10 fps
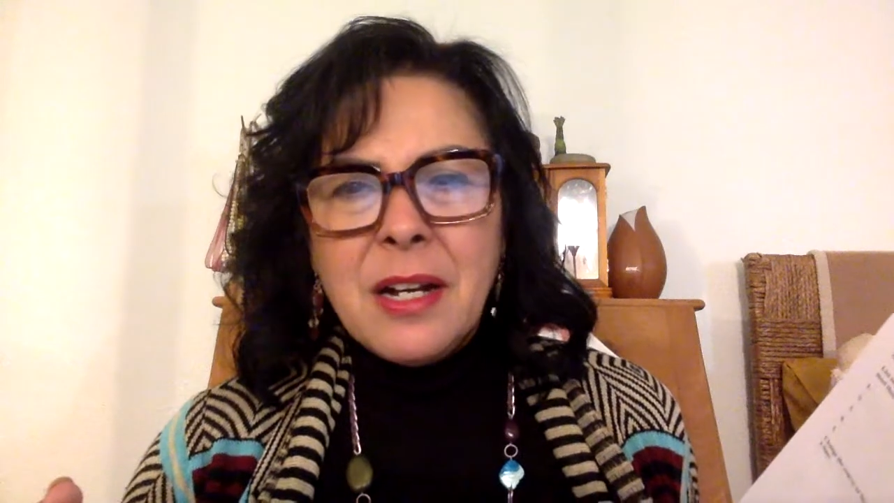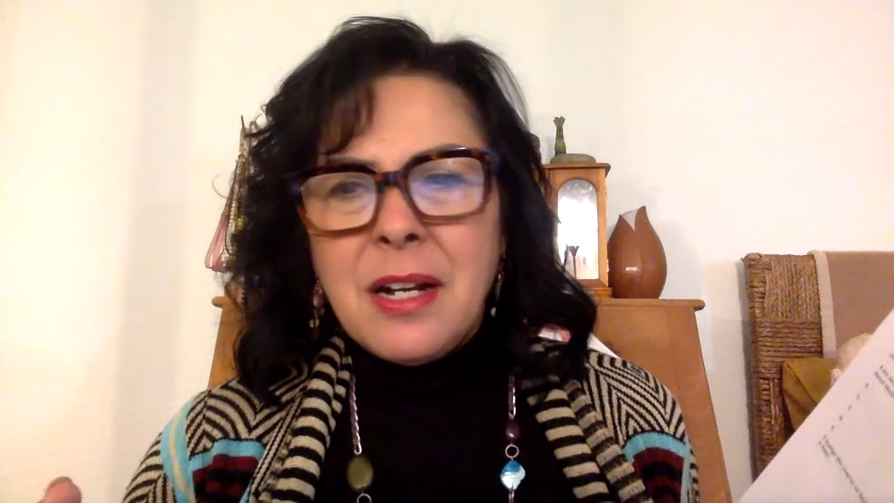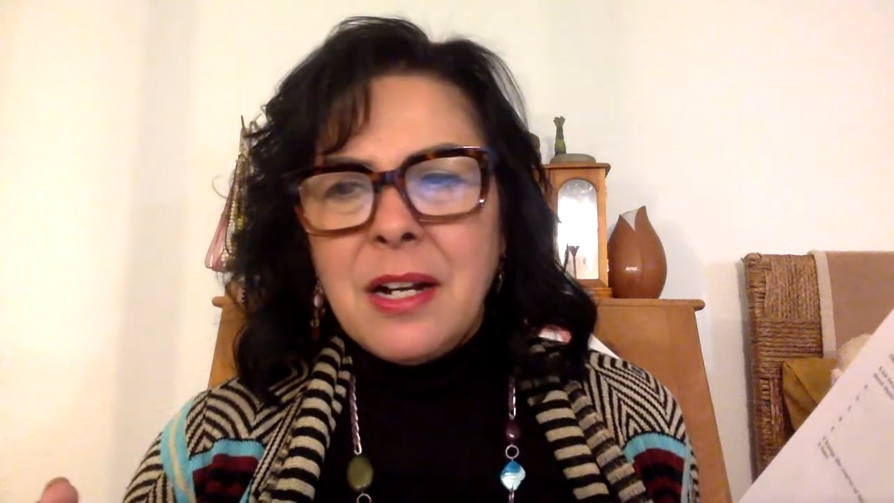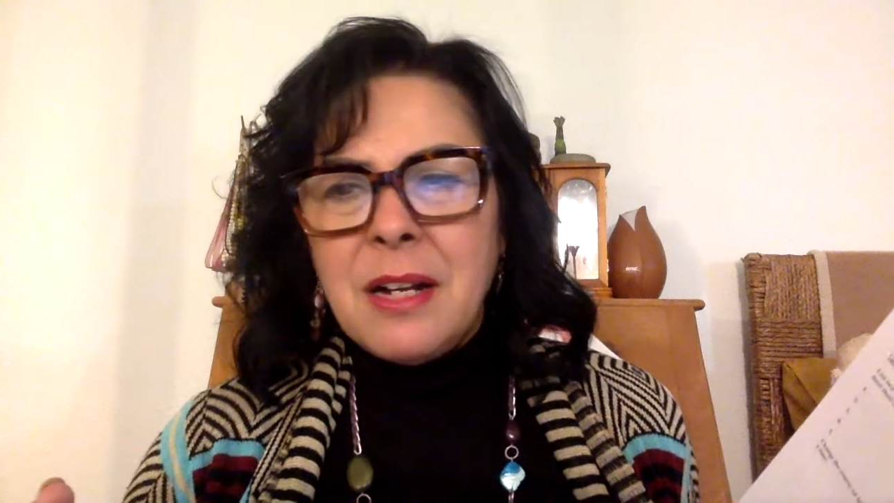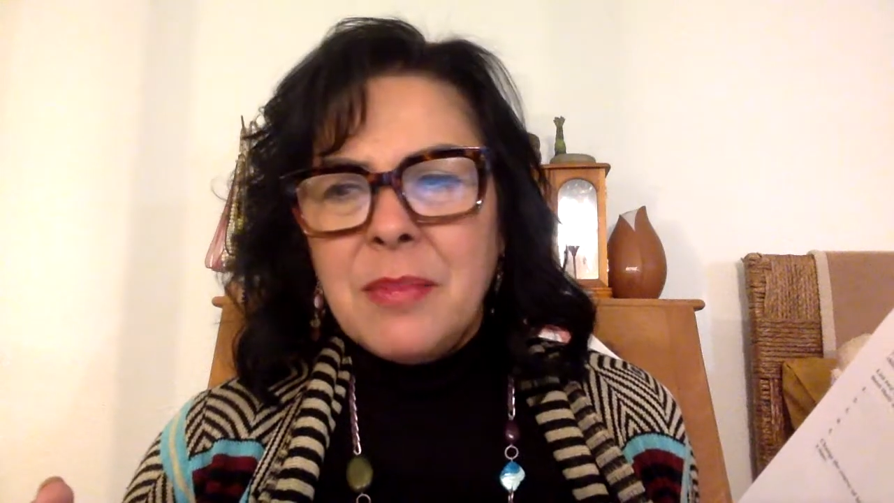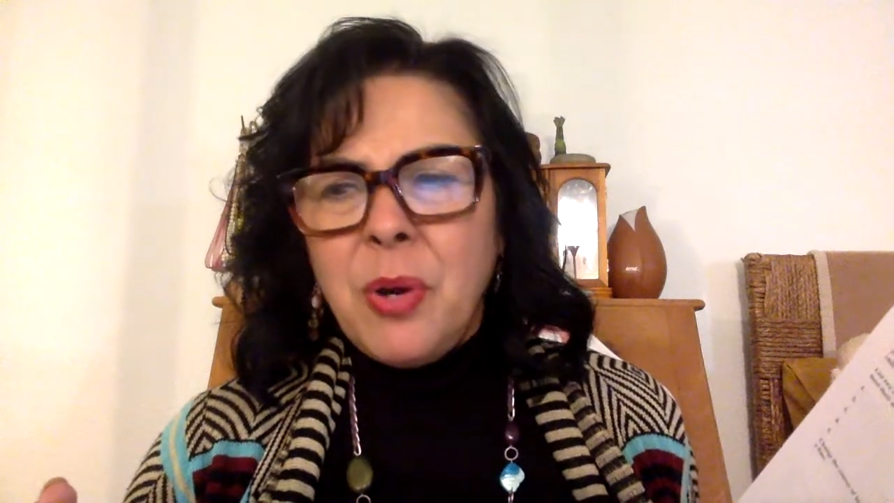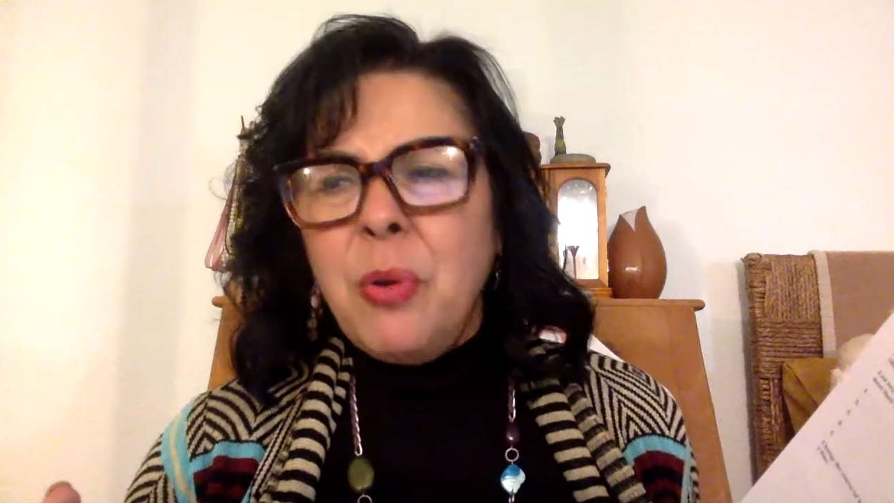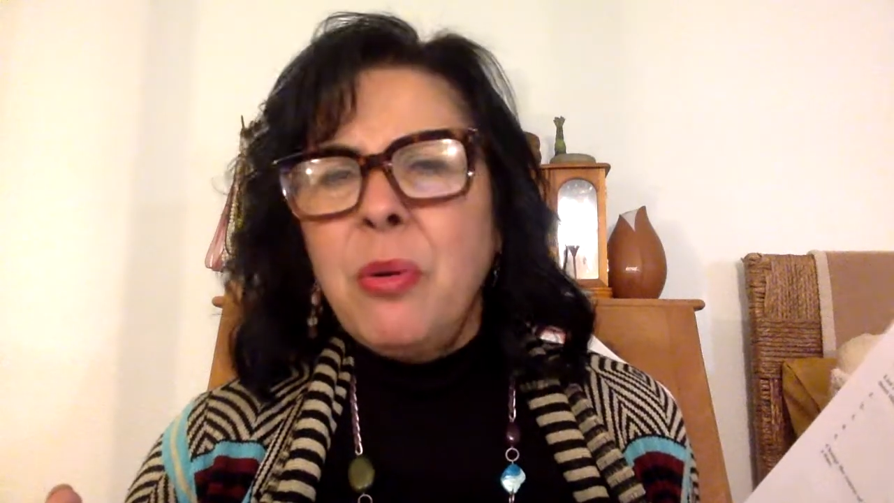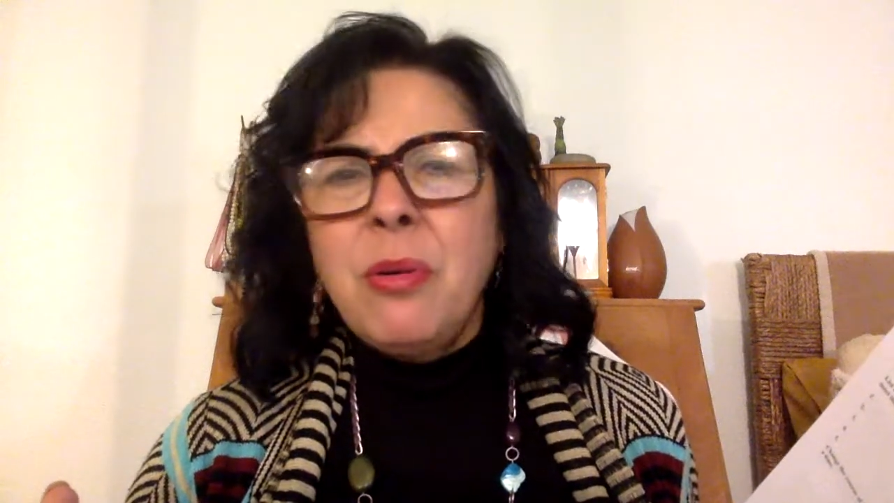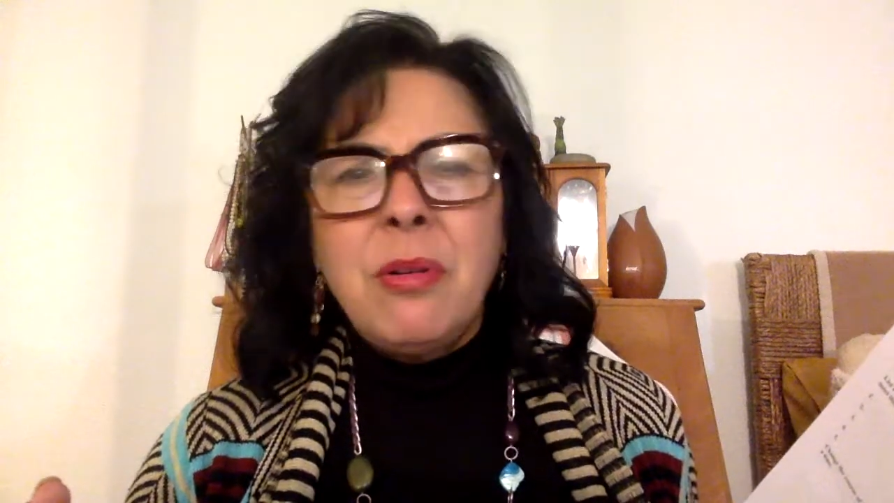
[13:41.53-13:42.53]

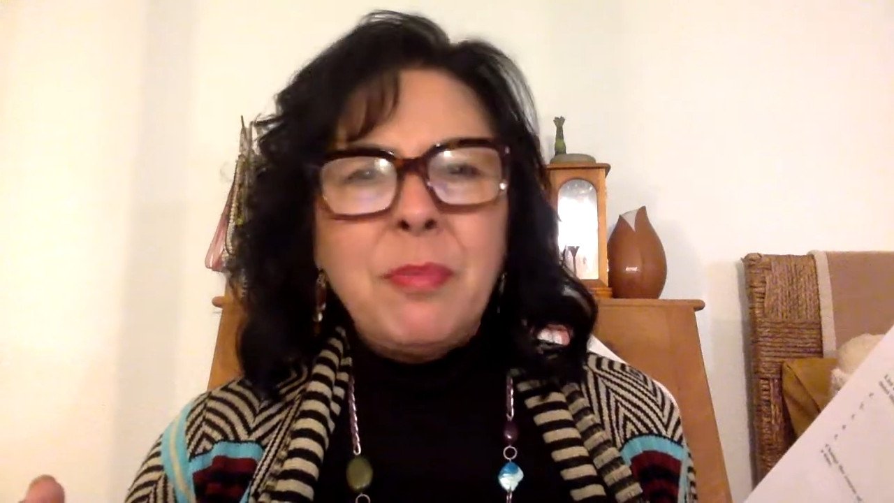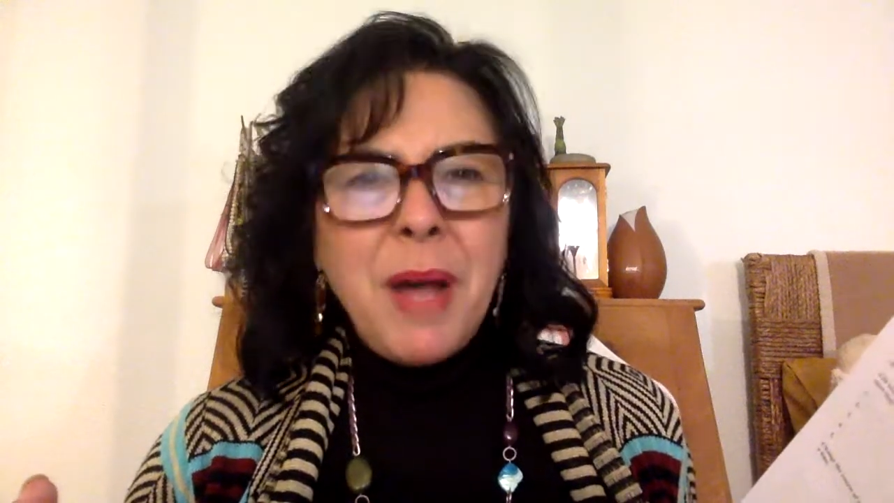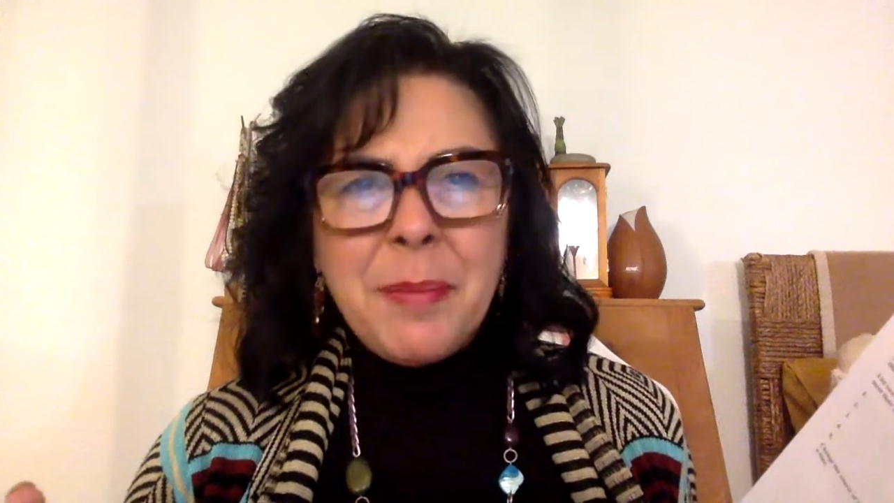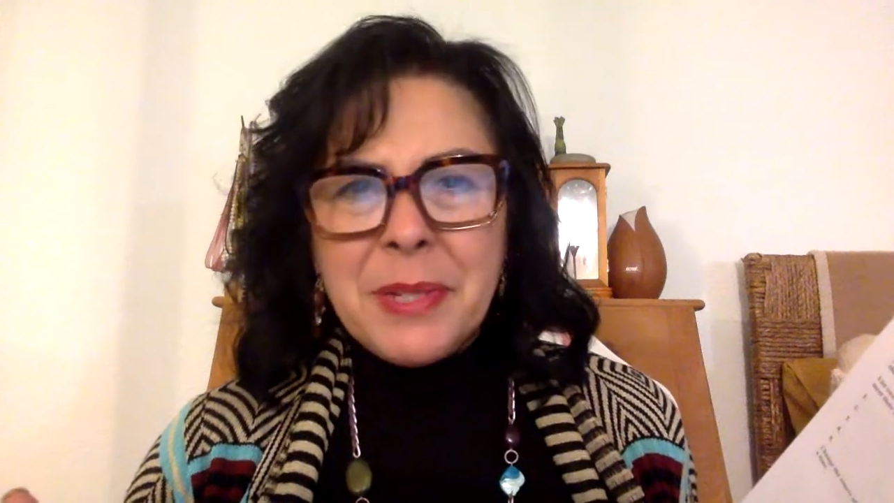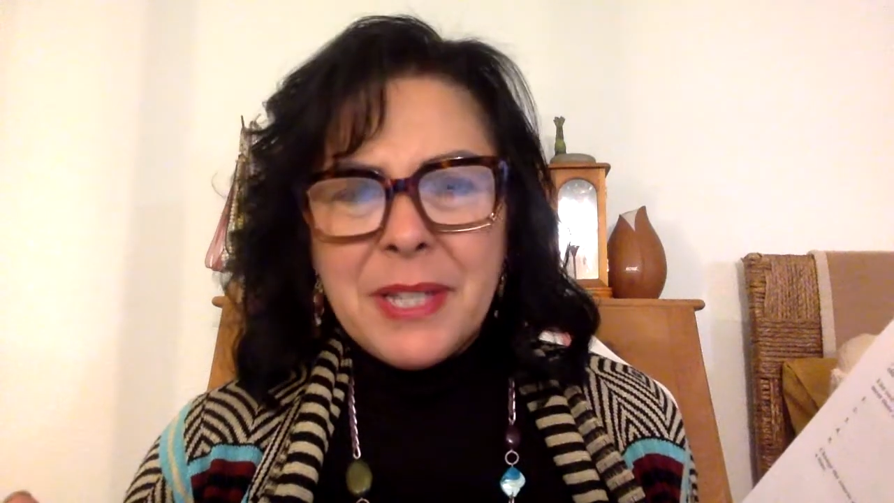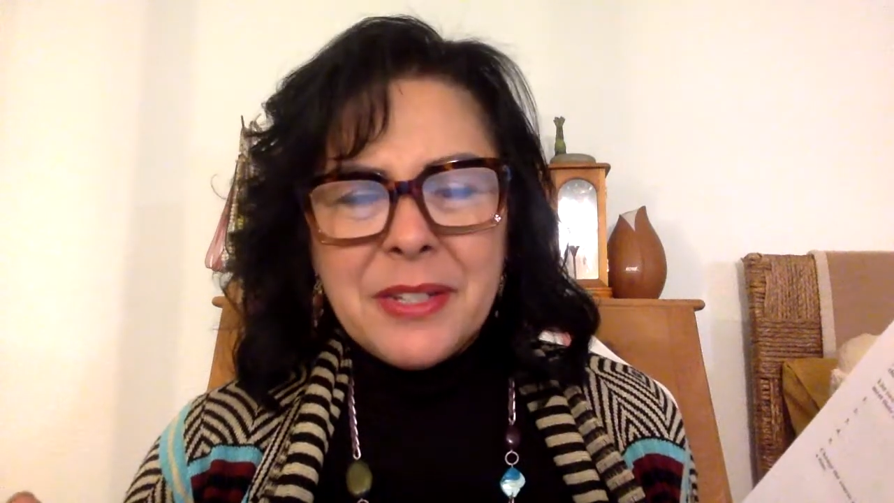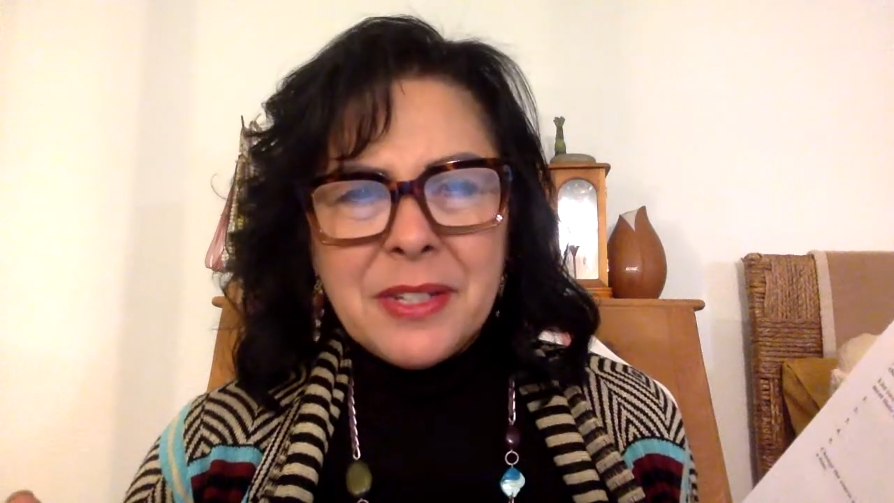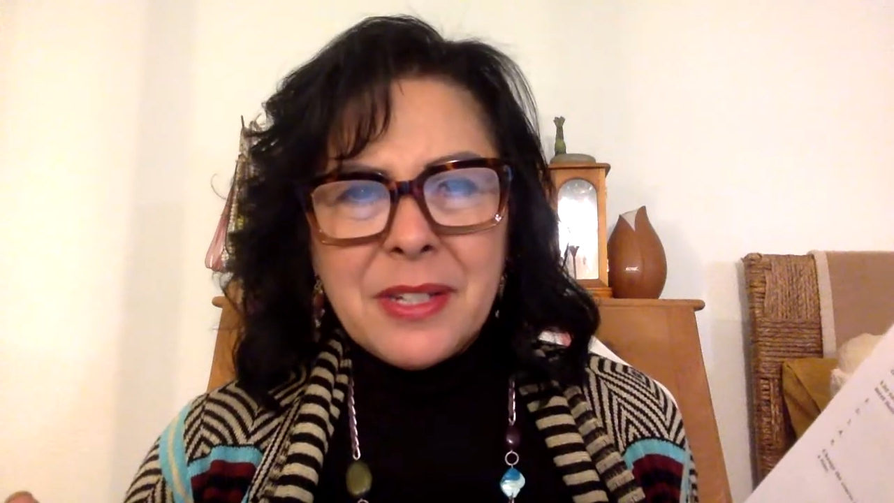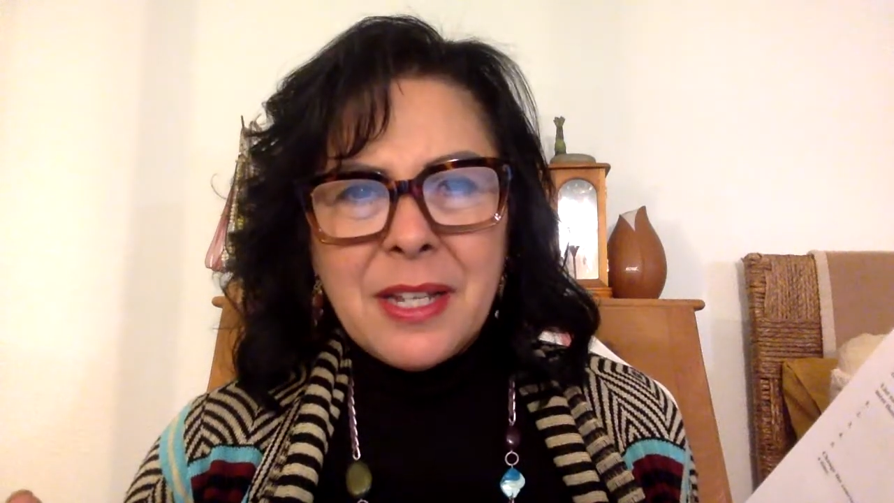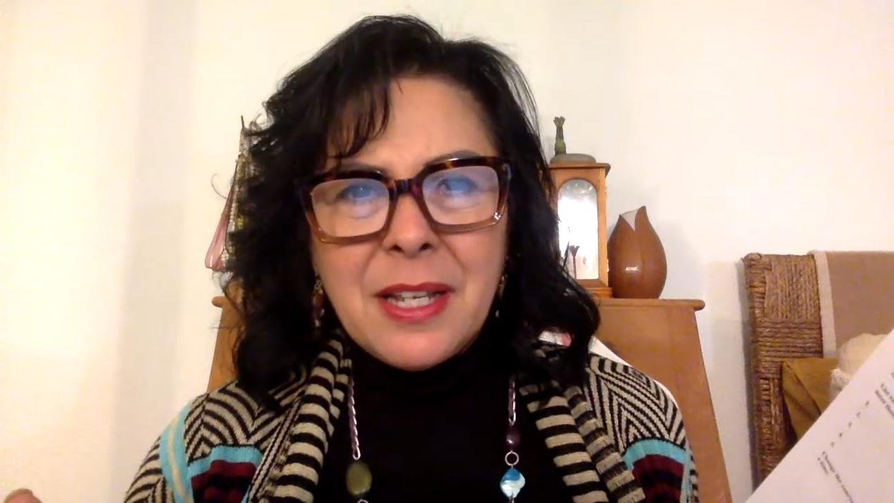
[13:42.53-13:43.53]
whole
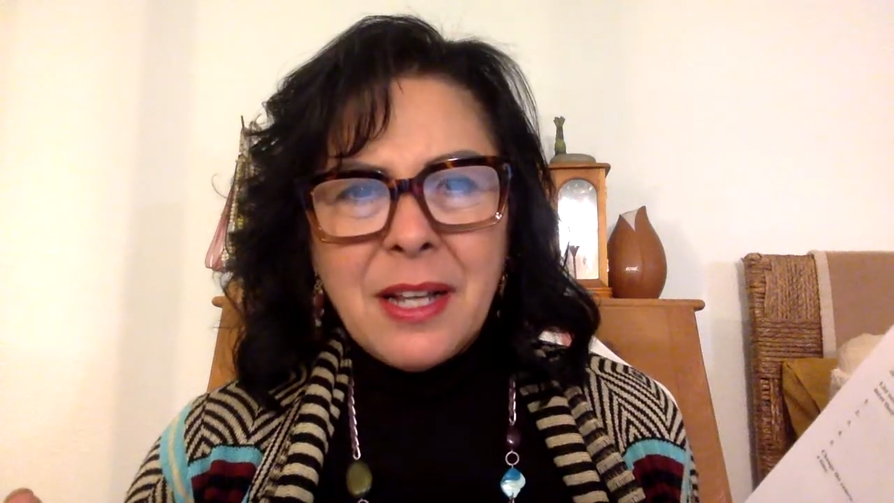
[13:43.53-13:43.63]
population